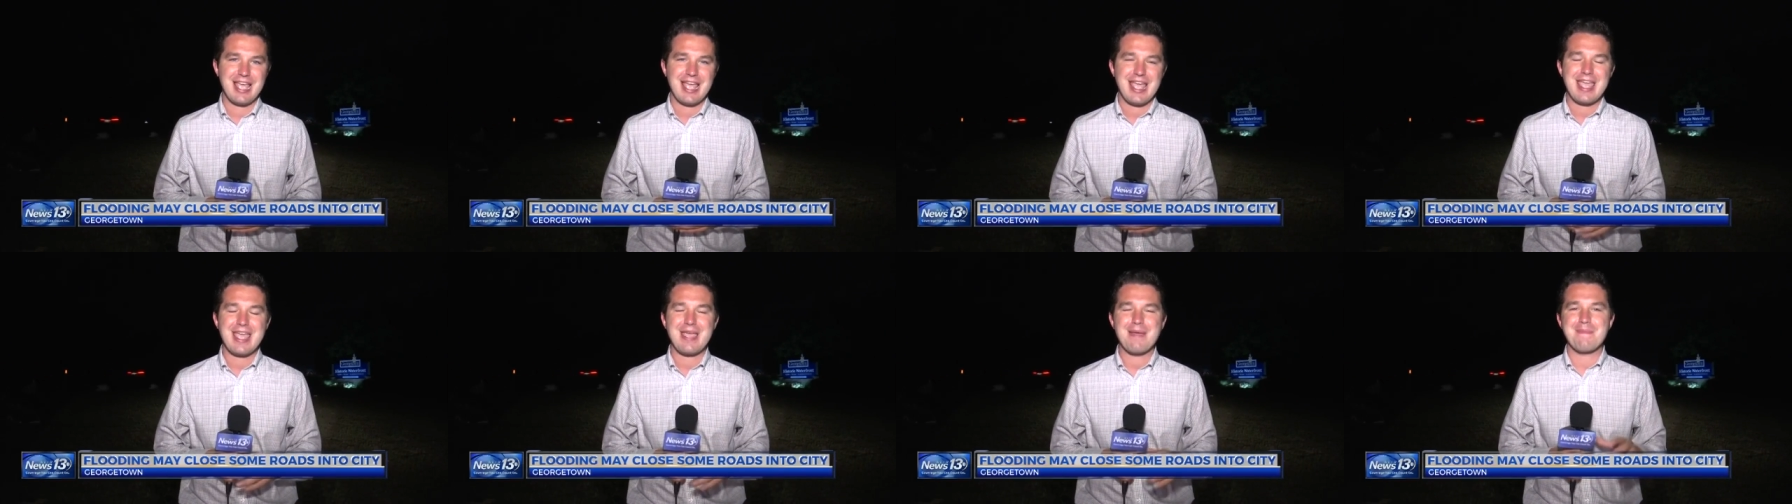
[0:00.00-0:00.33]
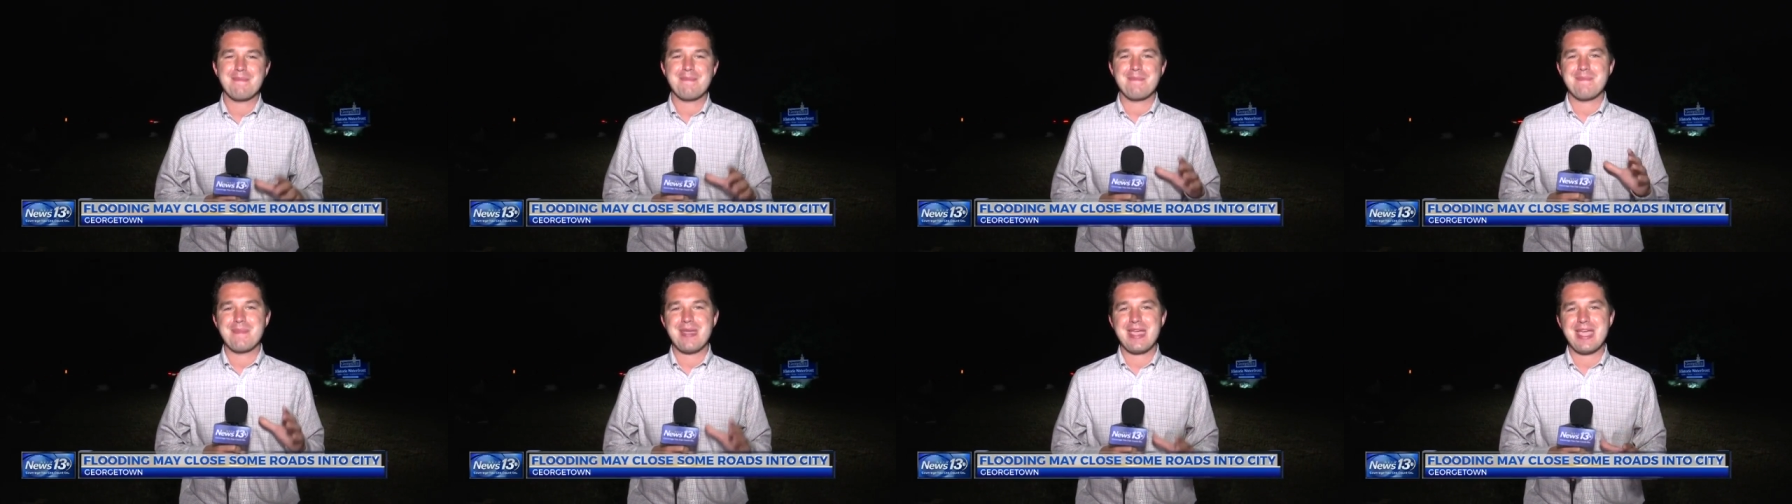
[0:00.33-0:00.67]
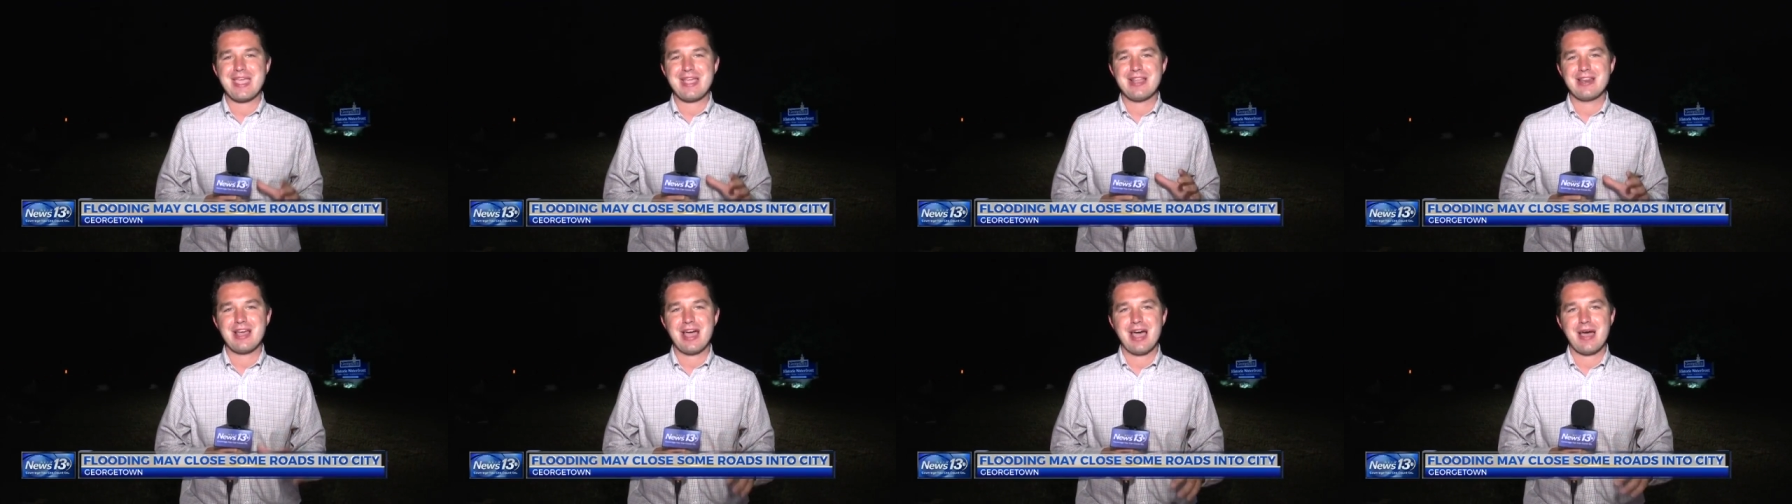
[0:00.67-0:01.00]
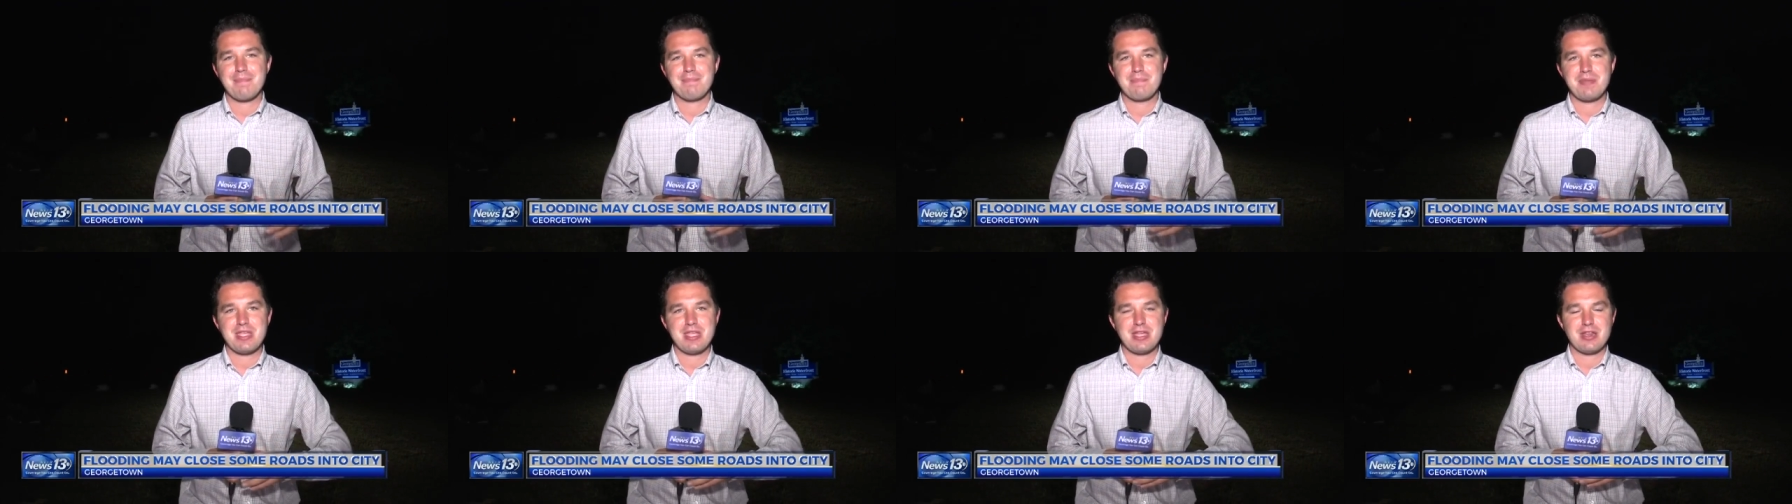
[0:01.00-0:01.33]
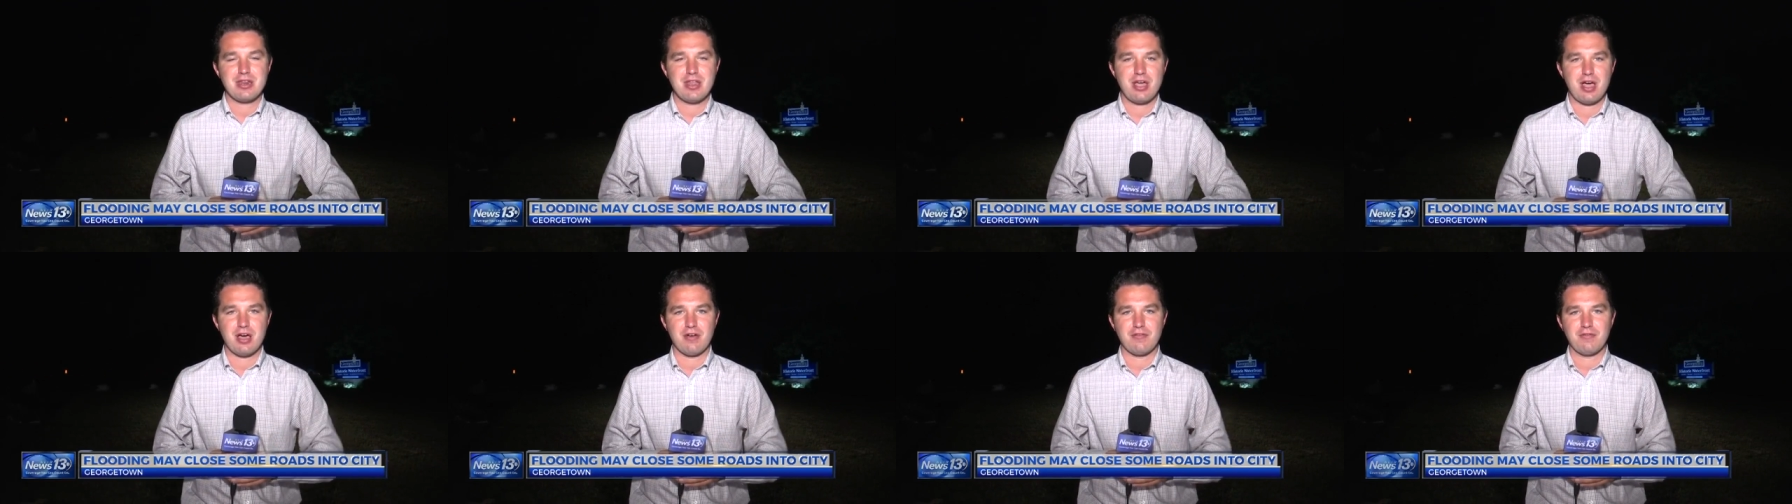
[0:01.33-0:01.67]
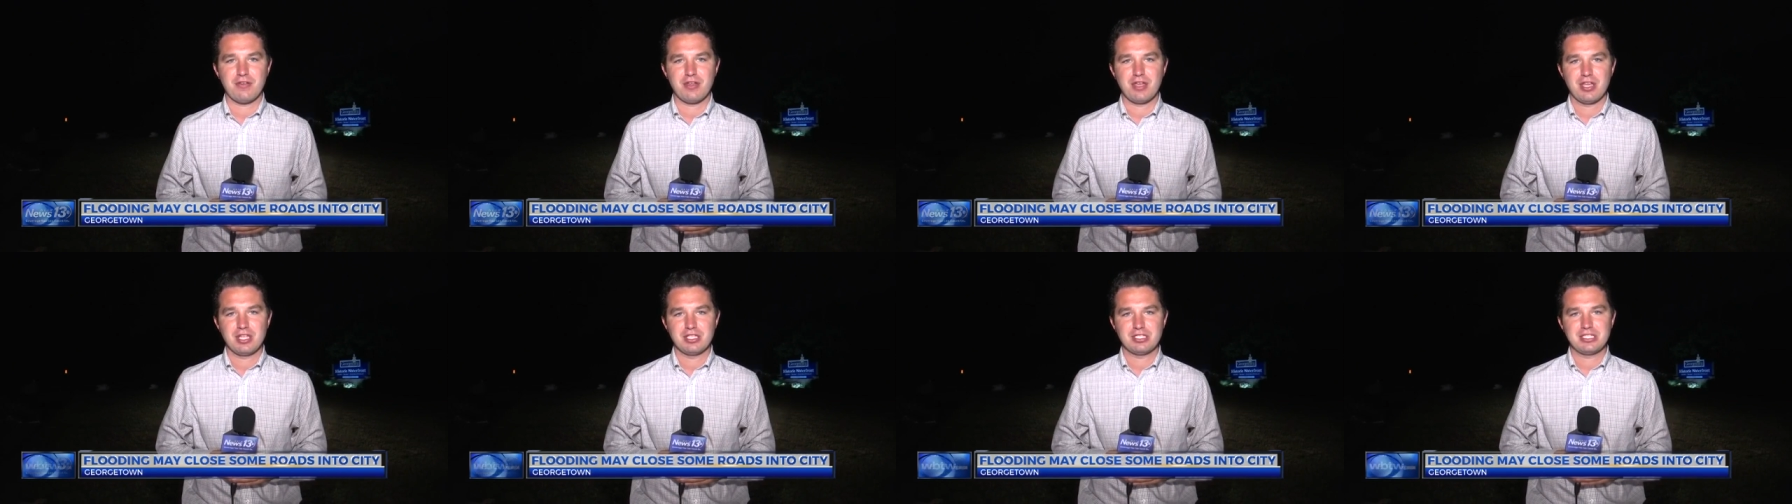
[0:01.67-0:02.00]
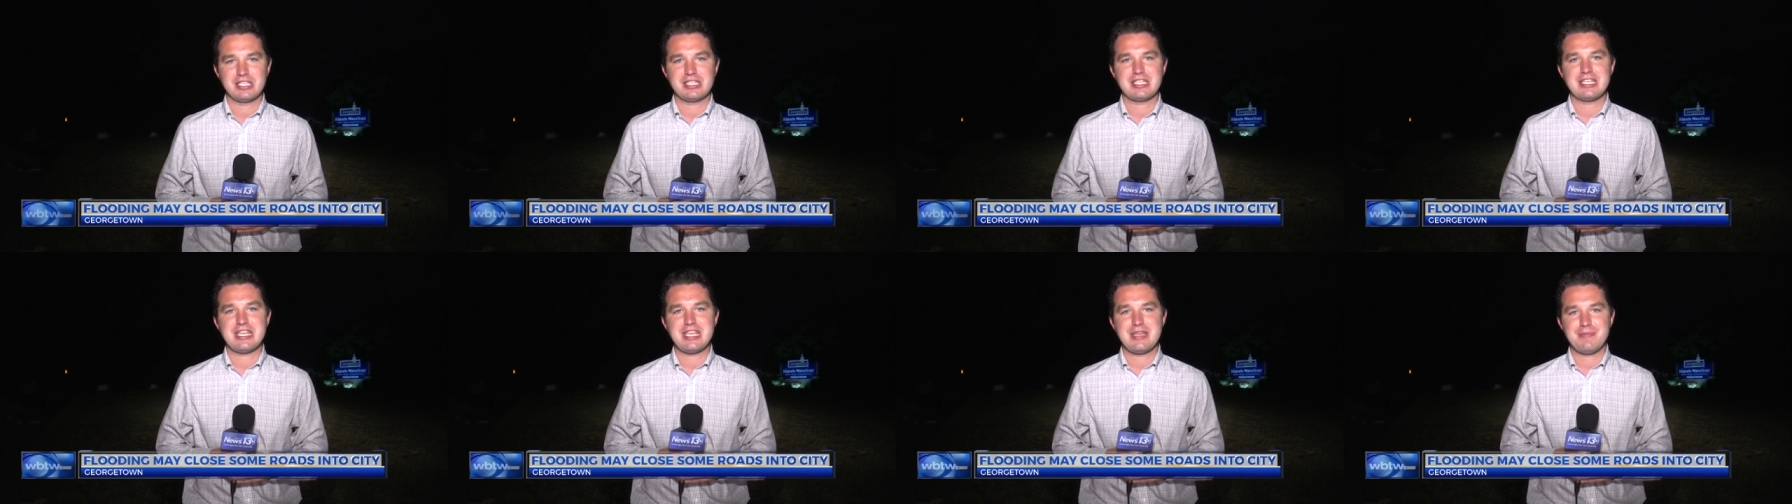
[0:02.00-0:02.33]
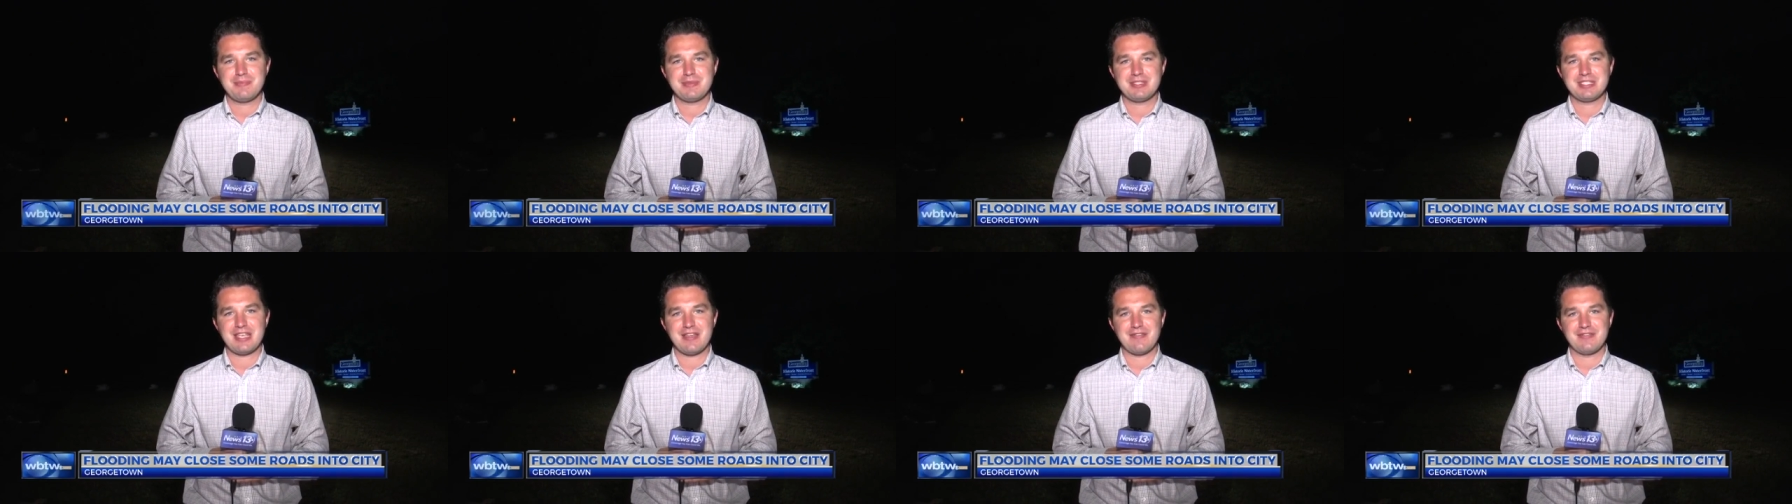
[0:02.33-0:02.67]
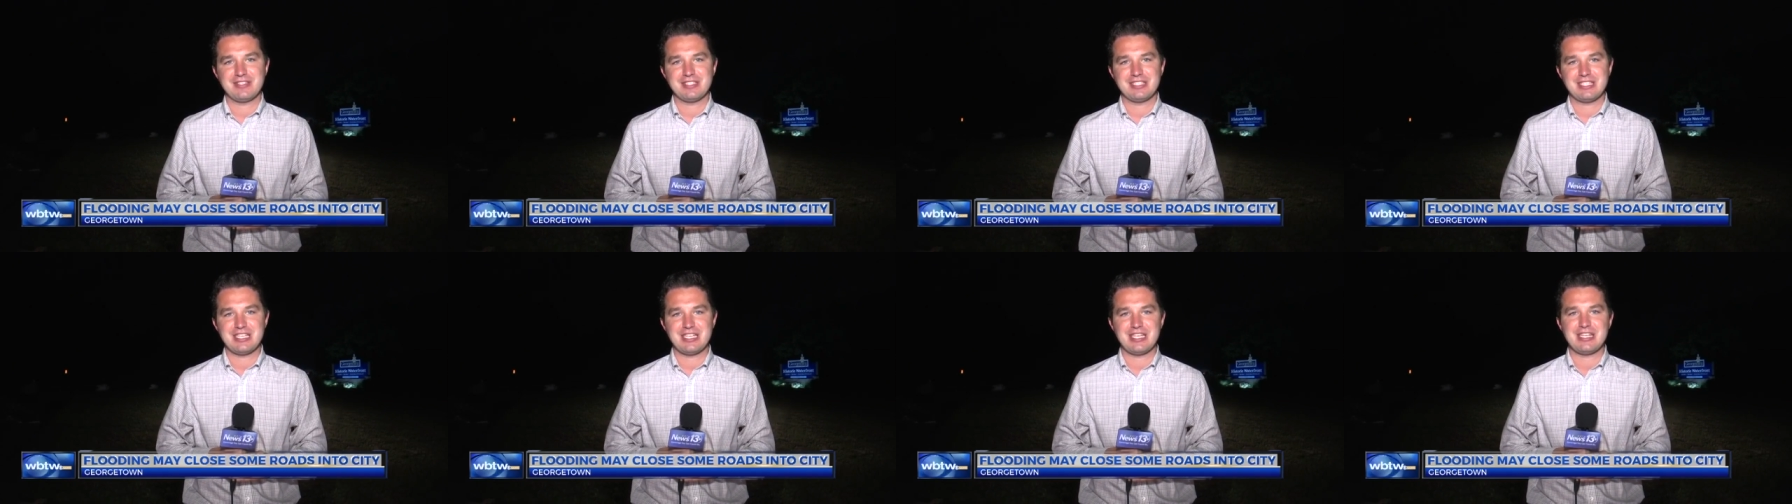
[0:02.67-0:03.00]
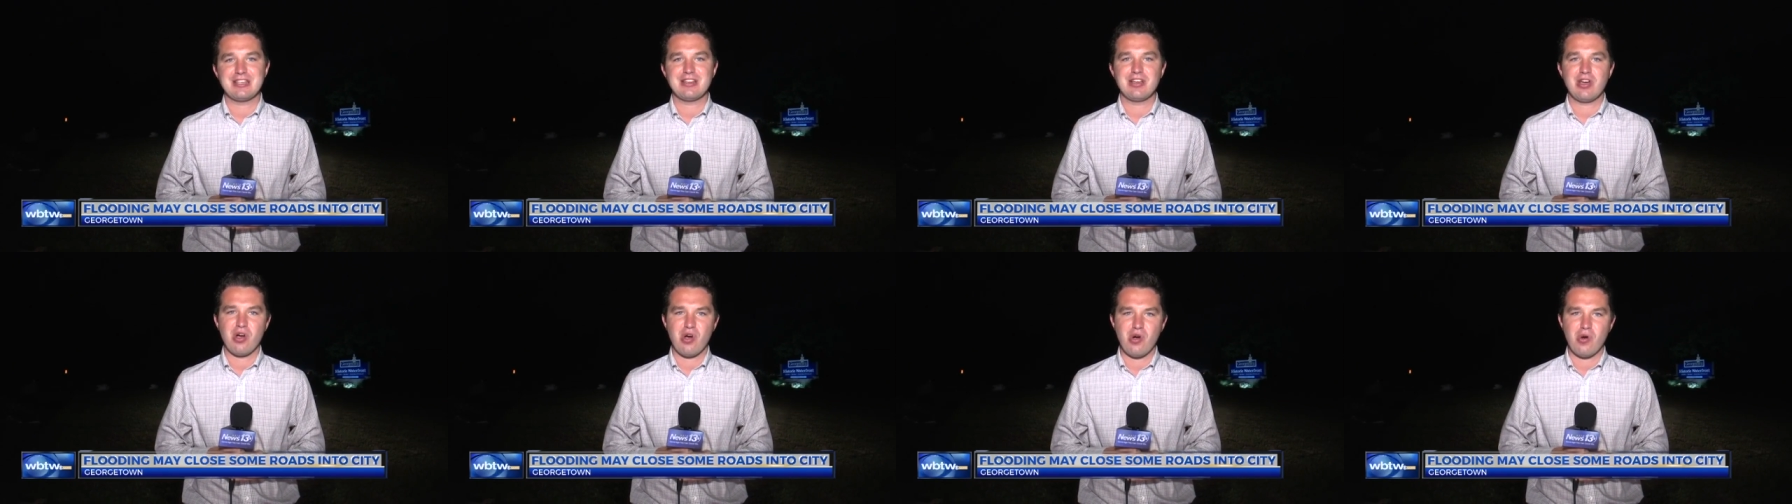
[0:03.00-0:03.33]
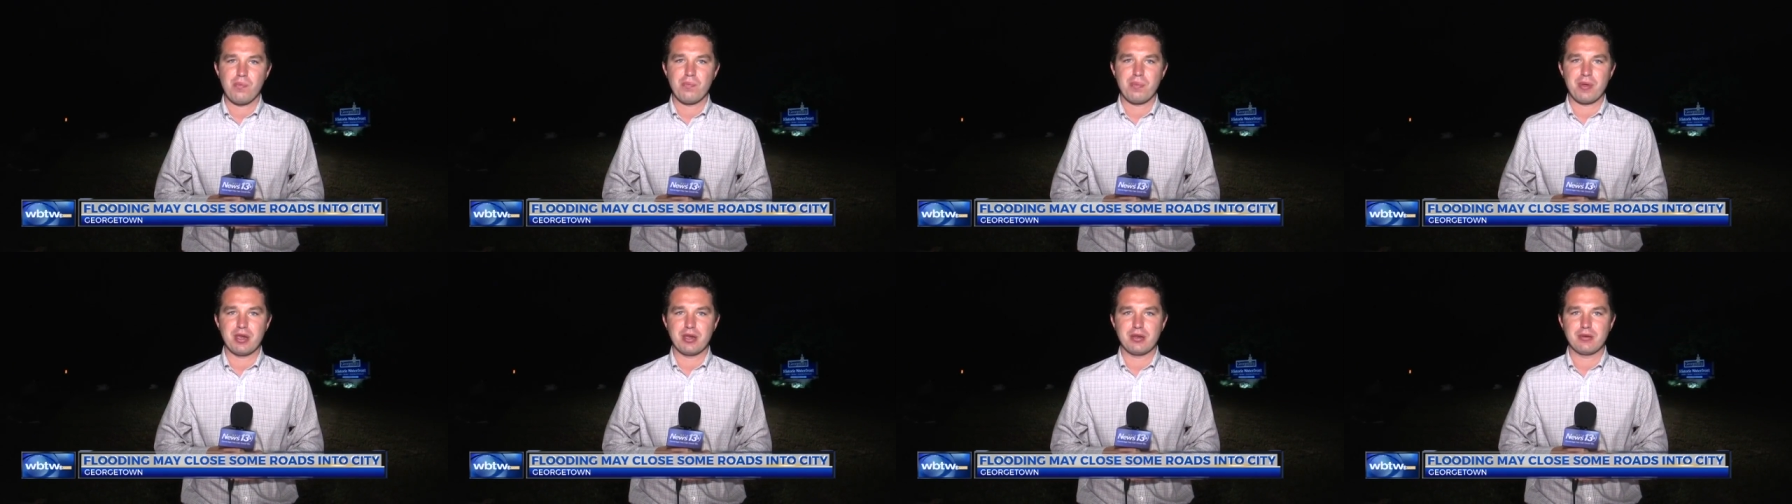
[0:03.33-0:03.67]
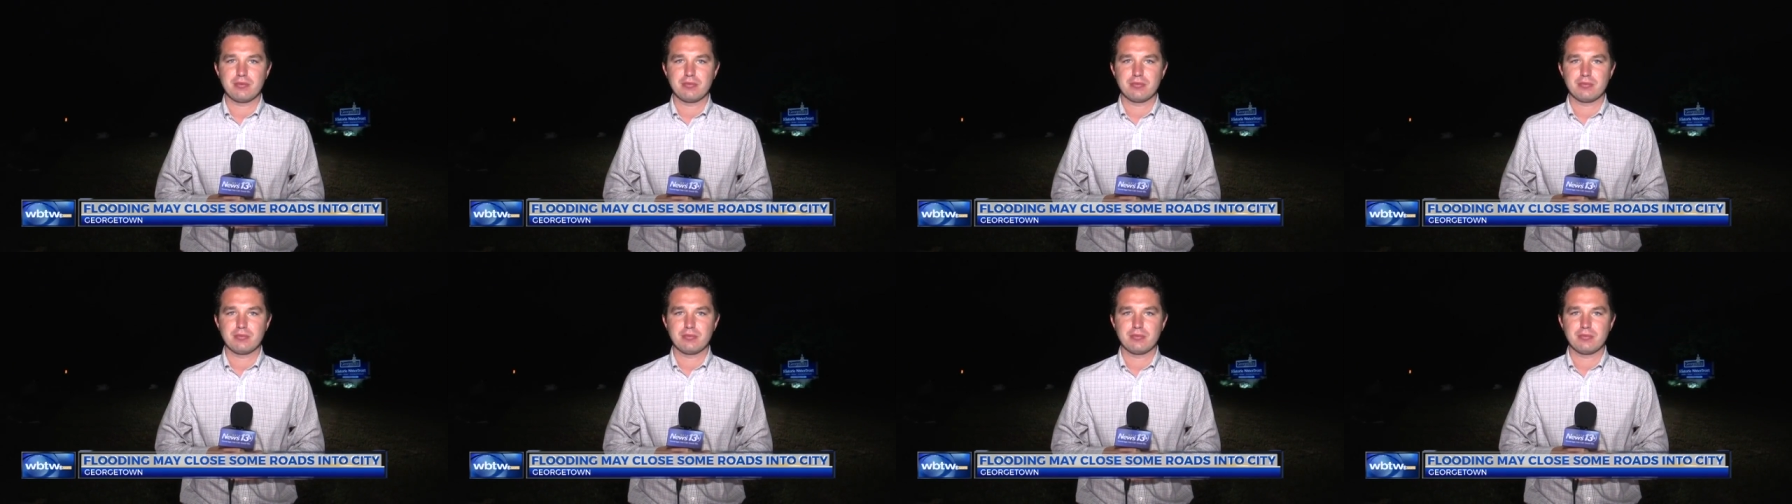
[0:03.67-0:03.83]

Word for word: it may not be enough to keep 17 open.